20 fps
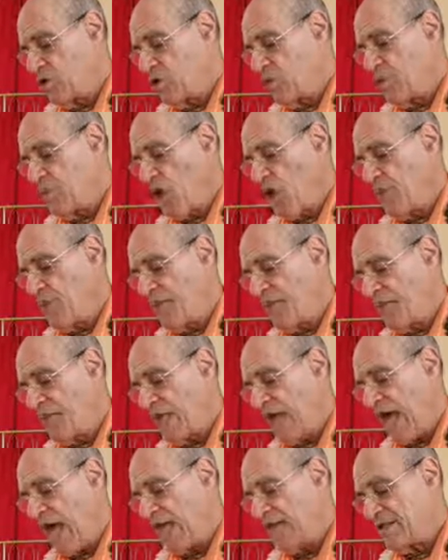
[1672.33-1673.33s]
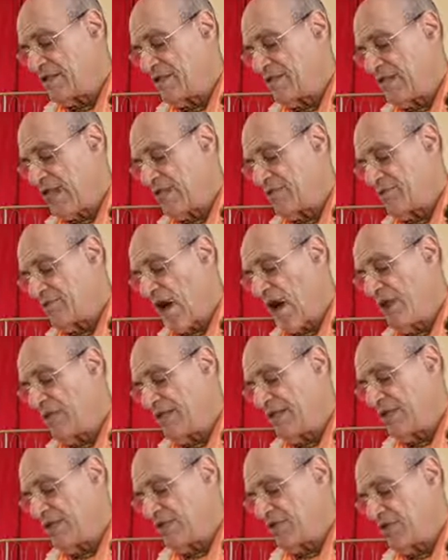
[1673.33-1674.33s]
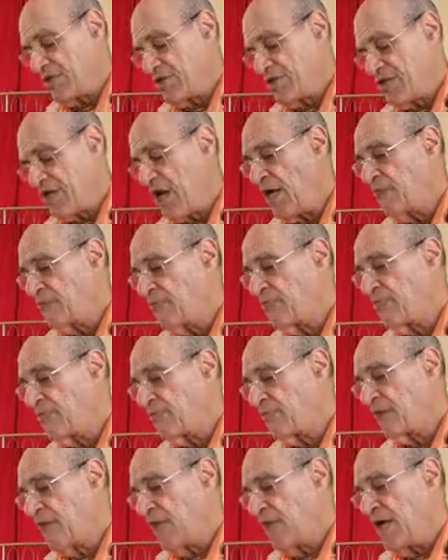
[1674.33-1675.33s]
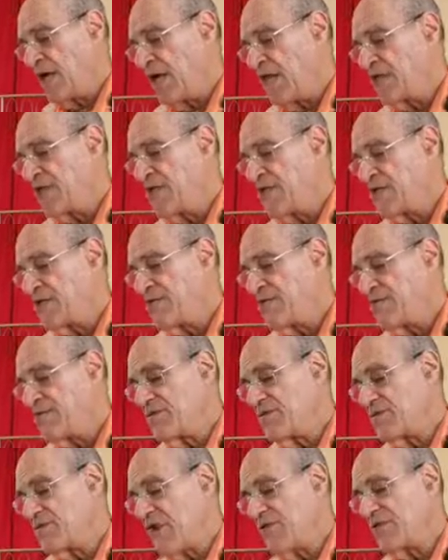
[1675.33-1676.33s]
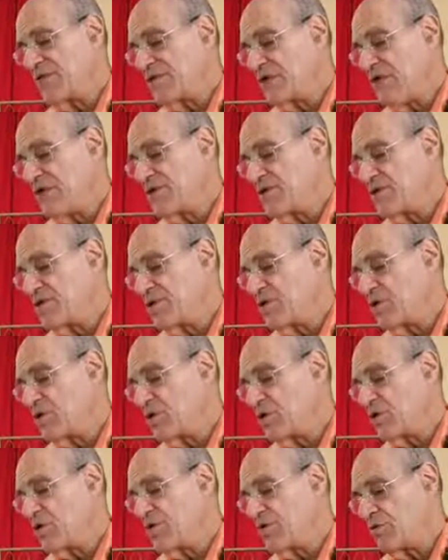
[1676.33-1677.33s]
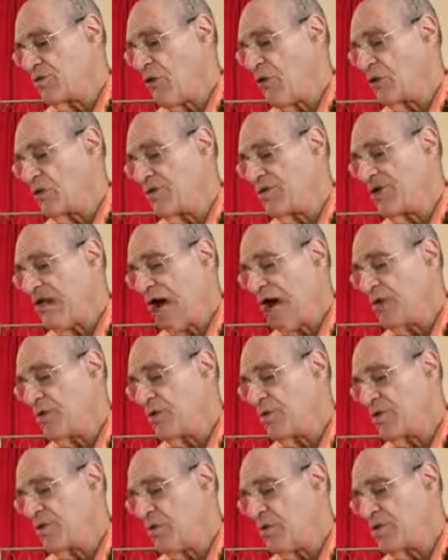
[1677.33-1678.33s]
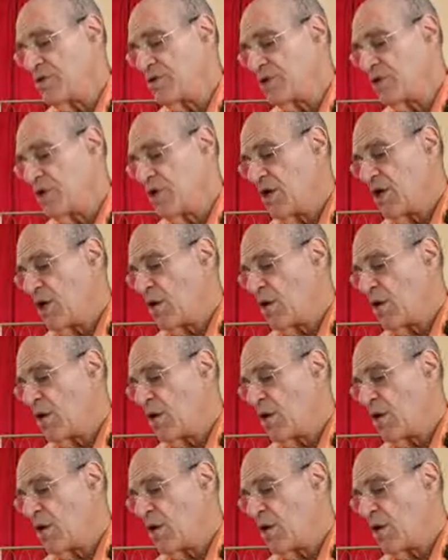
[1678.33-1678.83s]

Two gopis acted like Ravan Krishna in the midst of the several others who took the role of coward boys.